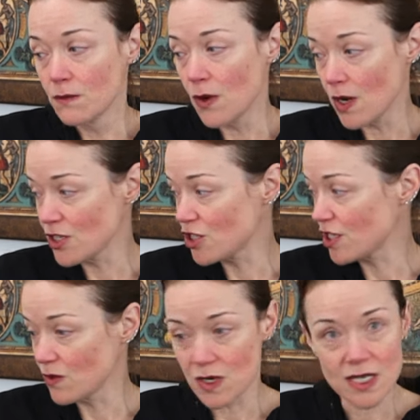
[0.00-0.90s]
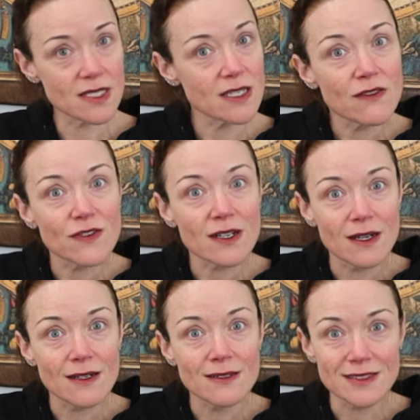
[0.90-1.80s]
Boy, she was
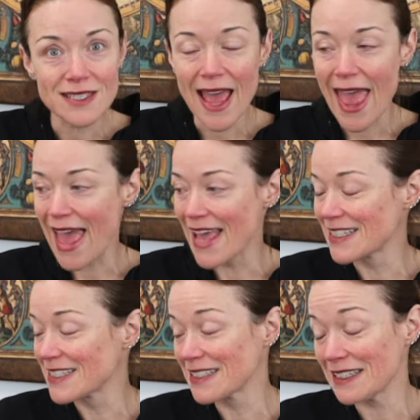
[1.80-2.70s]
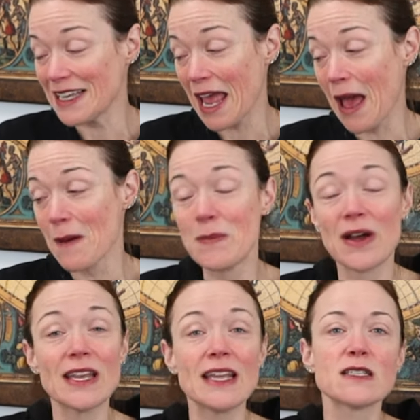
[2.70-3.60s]
difficult. And yeah,
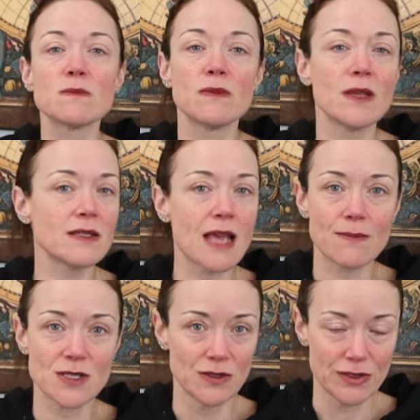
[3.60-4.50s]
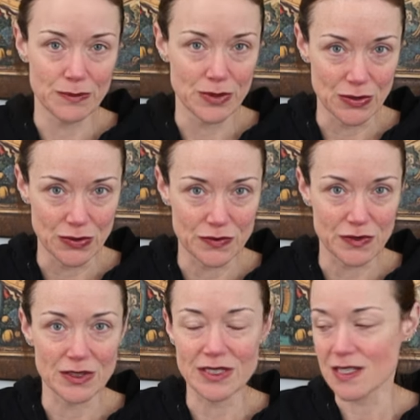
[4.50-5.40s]
but it's absolutely
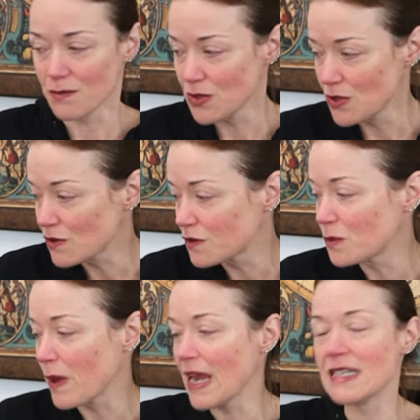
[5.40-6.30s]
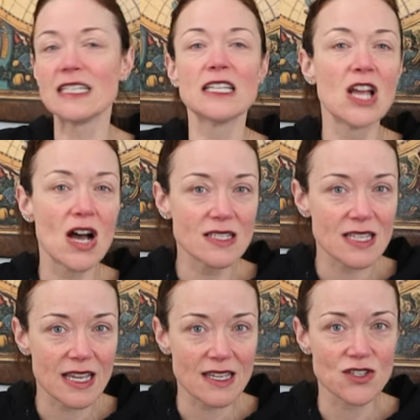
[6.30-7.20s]
beautiful. It's a beautiful painting,
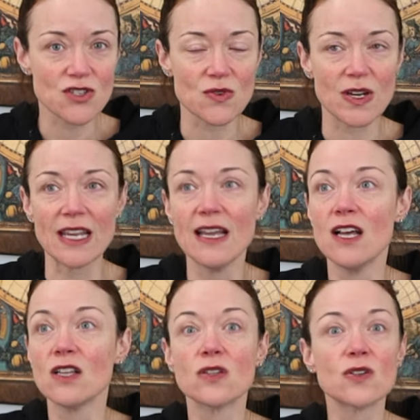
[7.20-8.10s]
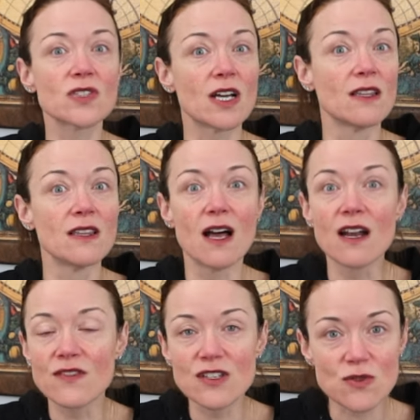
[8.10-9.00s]
lots of history. Learned a
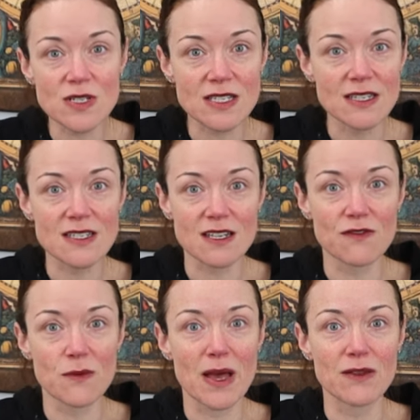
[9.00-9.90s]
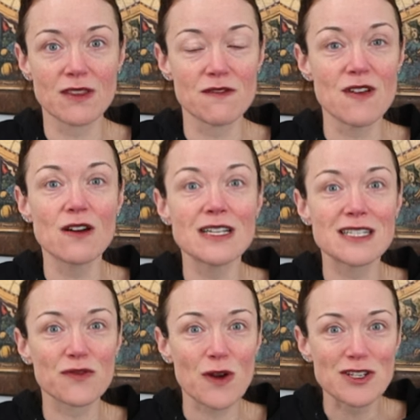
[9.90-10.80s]
lot of interesting stuff about the
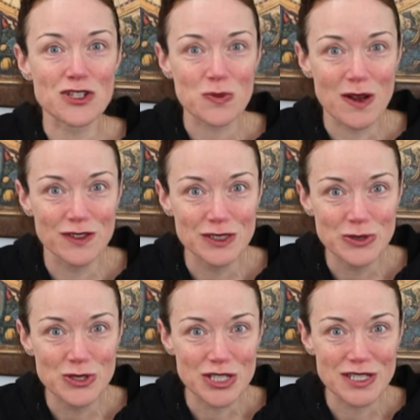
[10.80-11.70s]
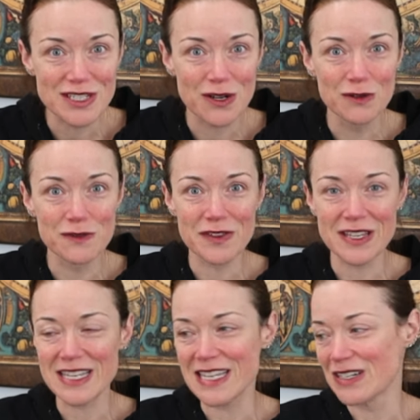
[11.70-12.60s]
various French revolutions over
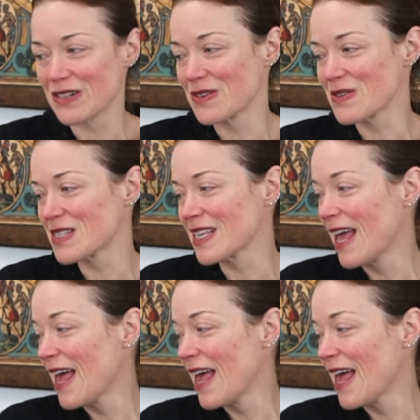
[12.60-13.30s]
the years.